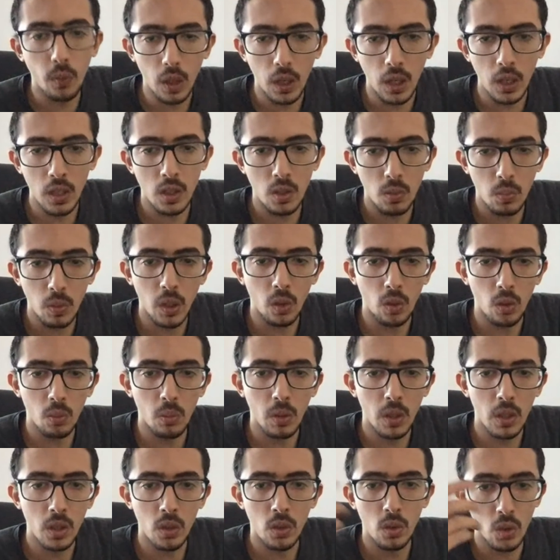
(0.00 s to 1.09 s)
For us, we
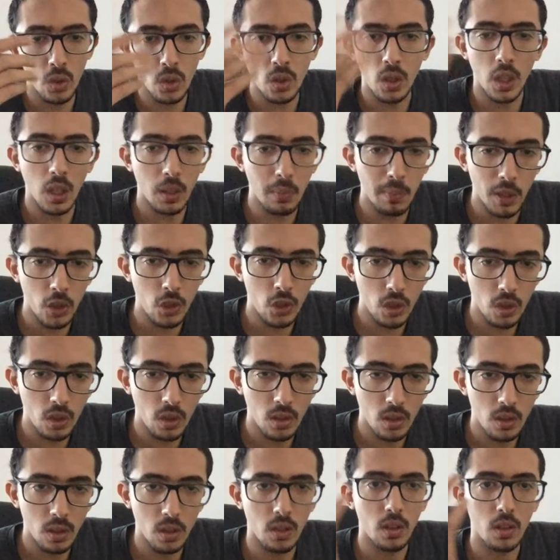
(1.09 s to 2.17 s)
always use the image
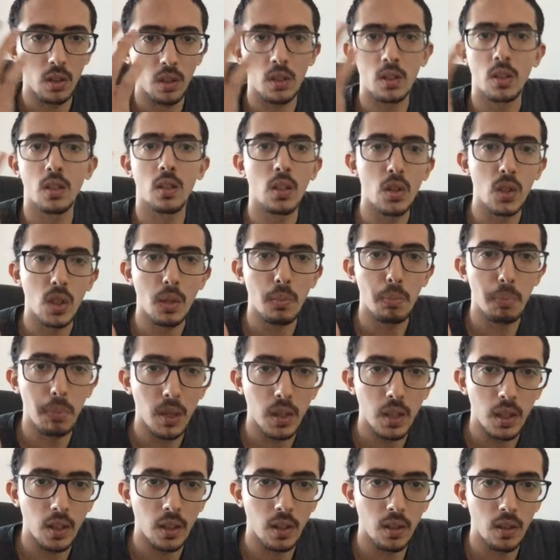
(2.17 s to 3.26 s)
as the simple
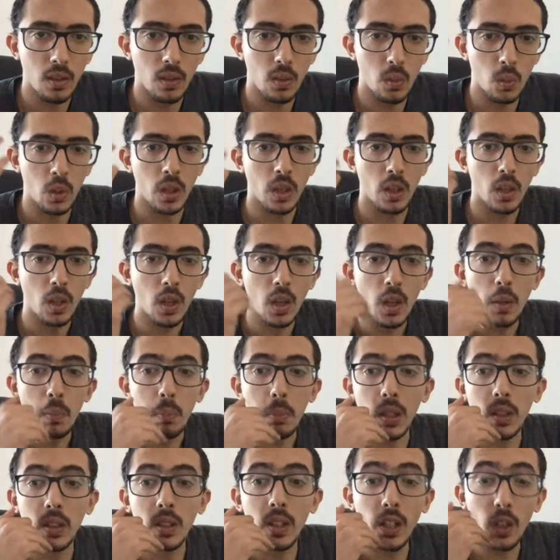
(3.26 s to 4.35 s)
thing. Okay,
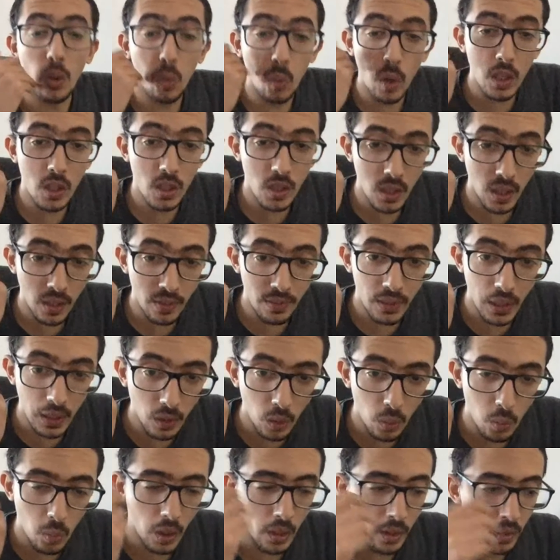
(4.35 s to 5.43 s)
but there was
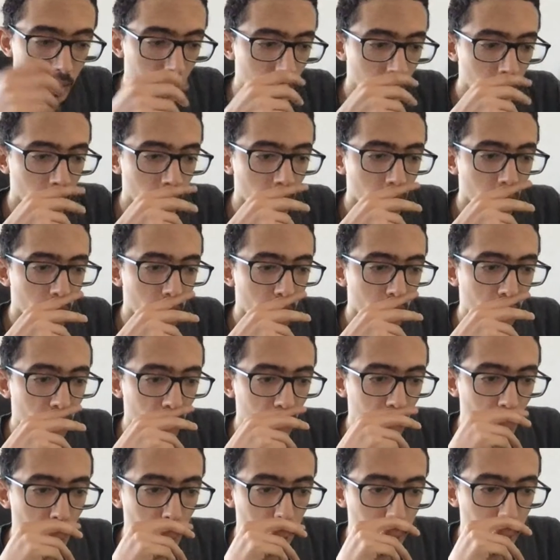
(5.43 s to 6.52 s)
another one
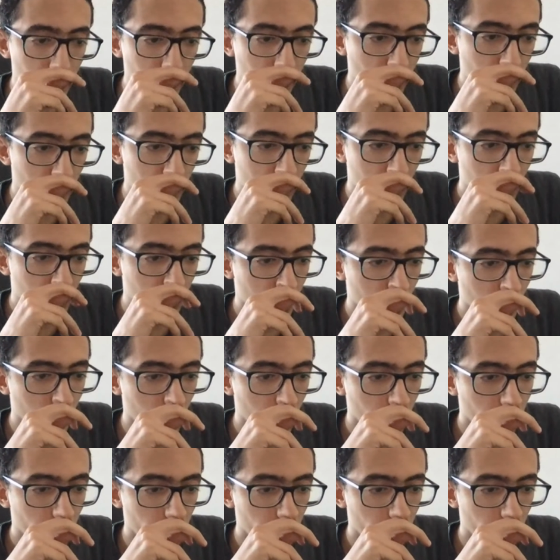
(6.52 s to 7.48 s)
that implemented